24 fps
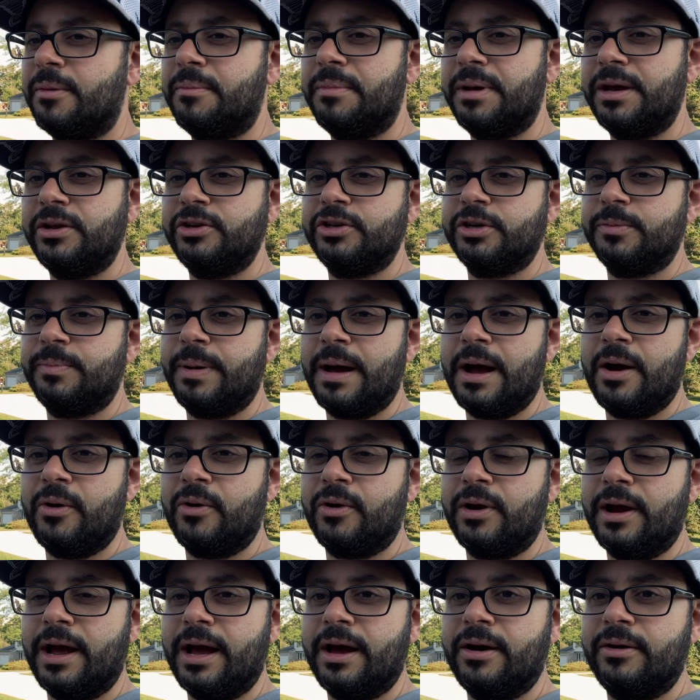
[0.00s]
major
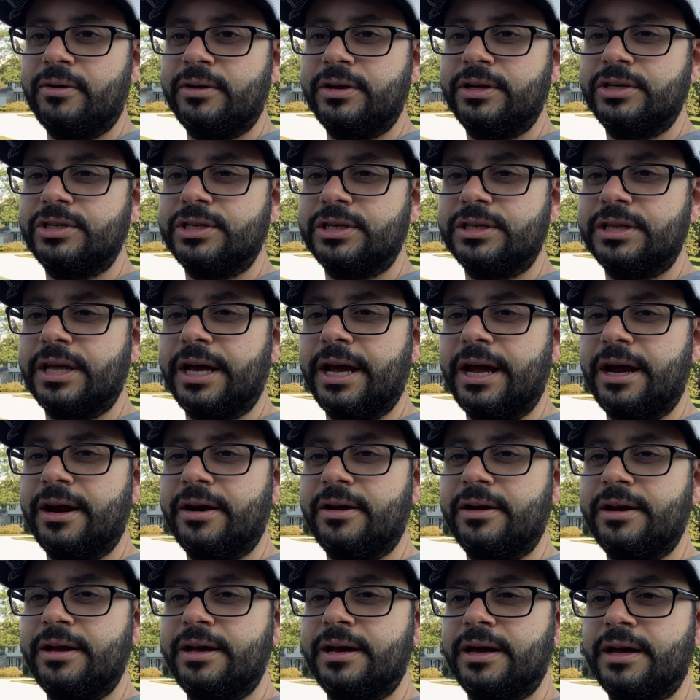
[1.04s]
power outage in the
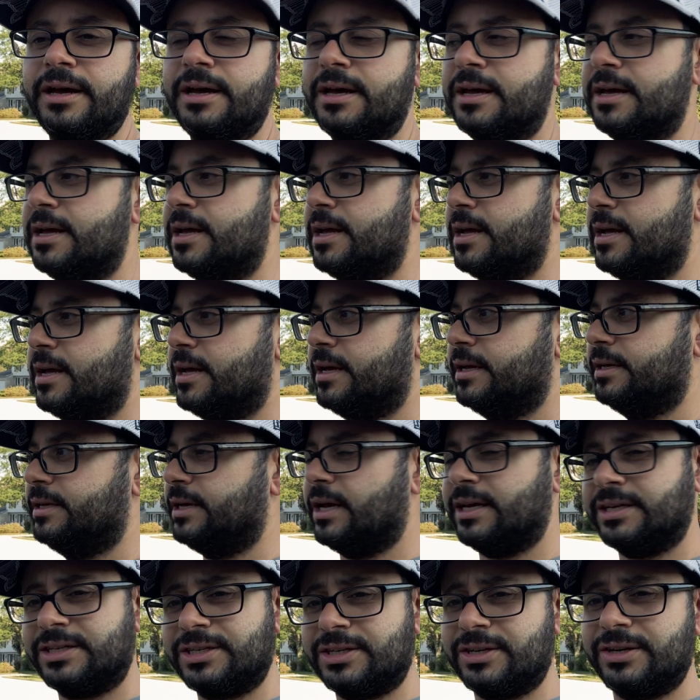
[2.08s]
area
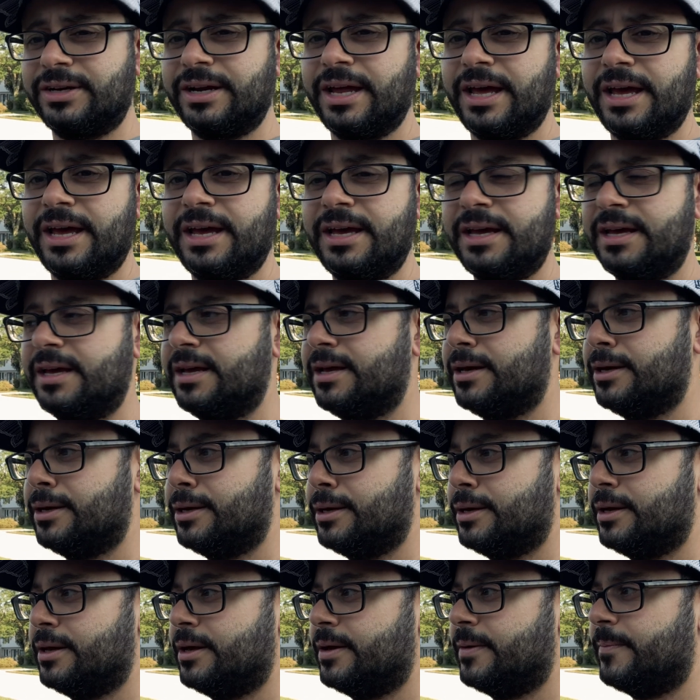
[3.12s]
yesterday,
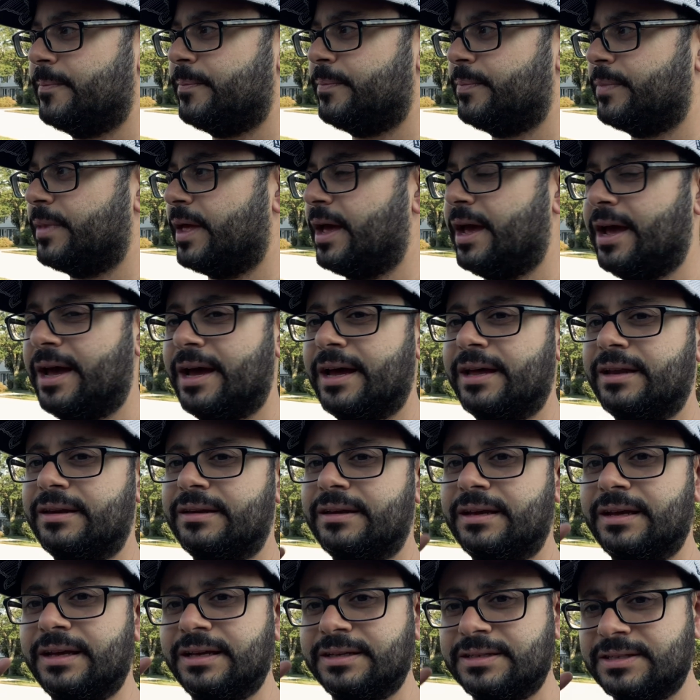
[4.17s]

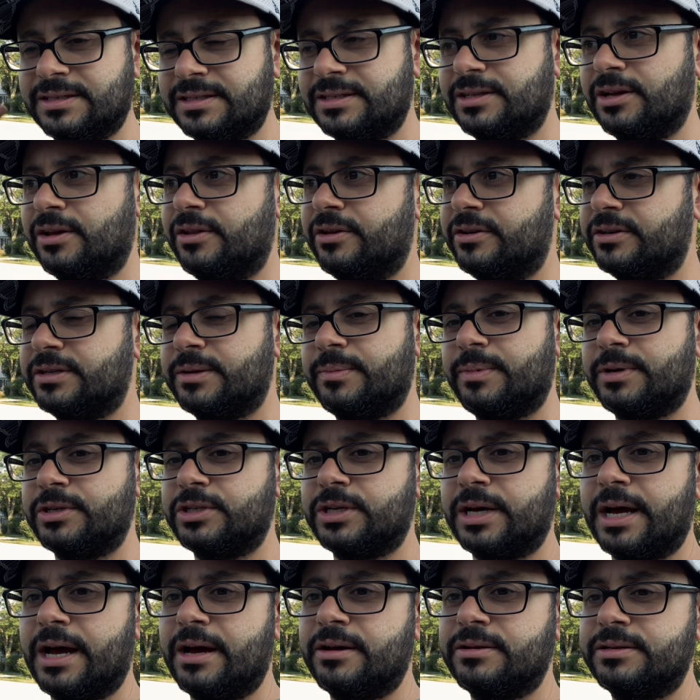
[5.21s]
and there's a
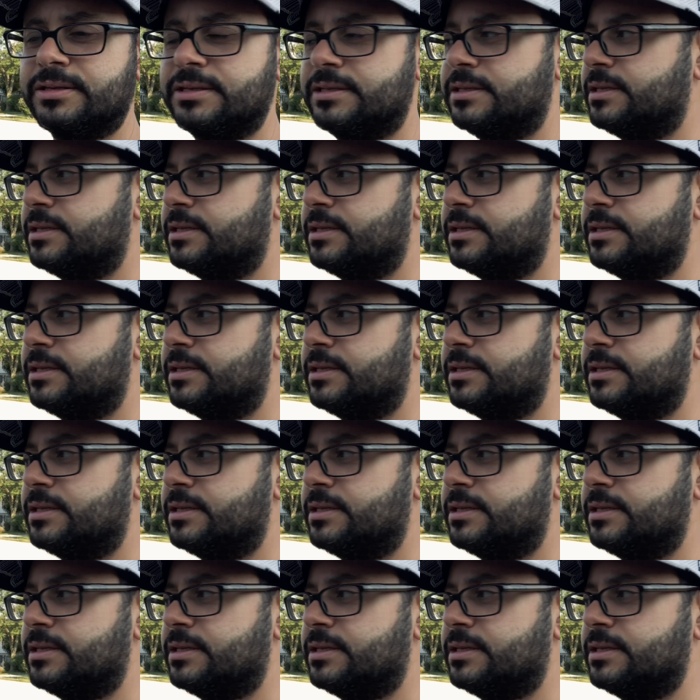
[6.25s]
bunch of houses